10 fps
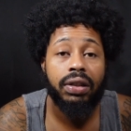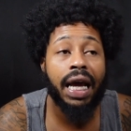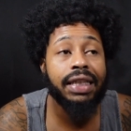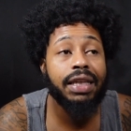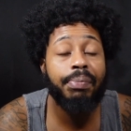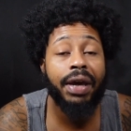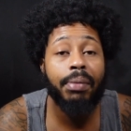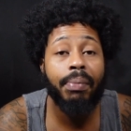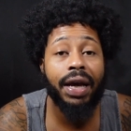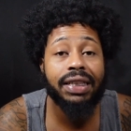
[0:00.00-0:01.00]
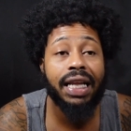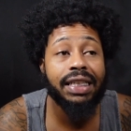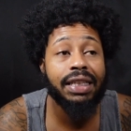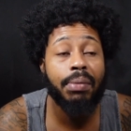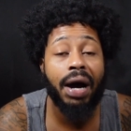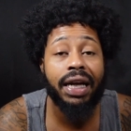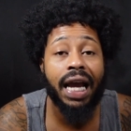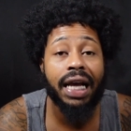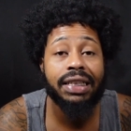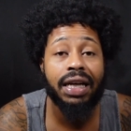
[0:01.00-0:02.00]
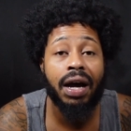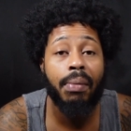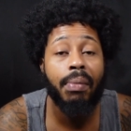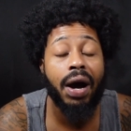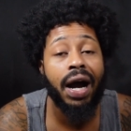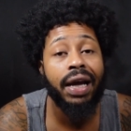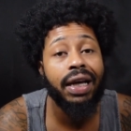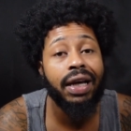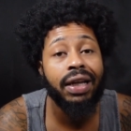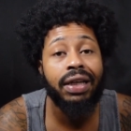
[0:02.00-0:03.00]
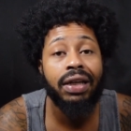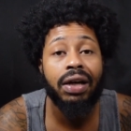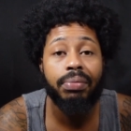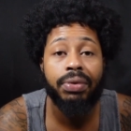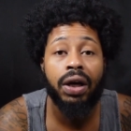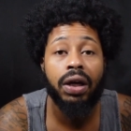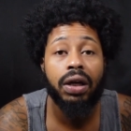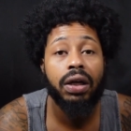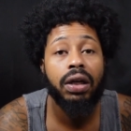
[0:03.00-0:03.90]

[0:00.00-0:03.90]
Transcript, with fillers: That's a big mess that somebody has to come behind and clean up, dog.